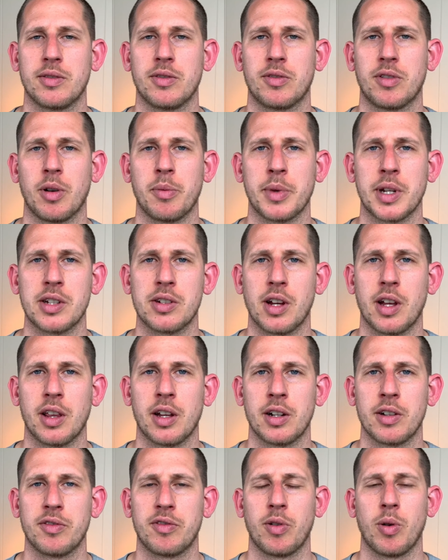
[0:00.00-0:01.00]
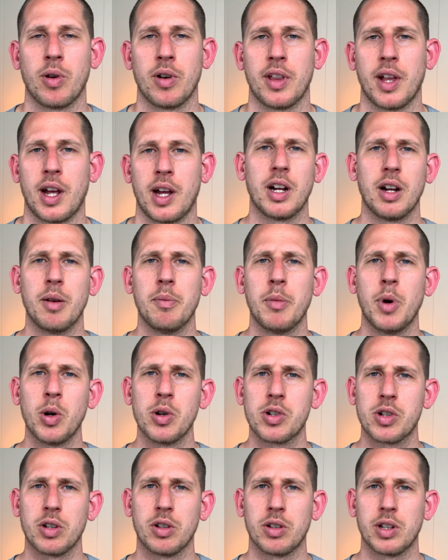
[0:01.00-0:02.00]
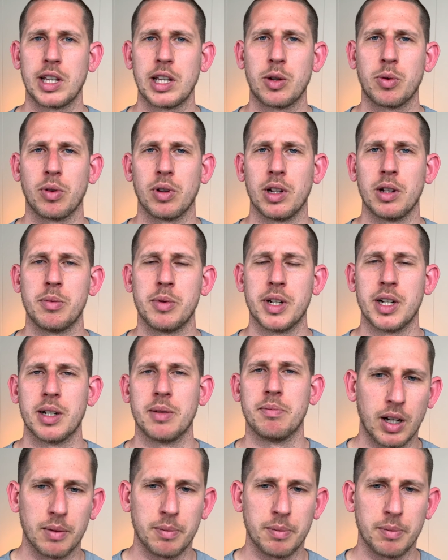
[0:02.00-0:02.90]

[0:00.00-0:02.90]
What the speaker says: from each other for that emotional equilibrium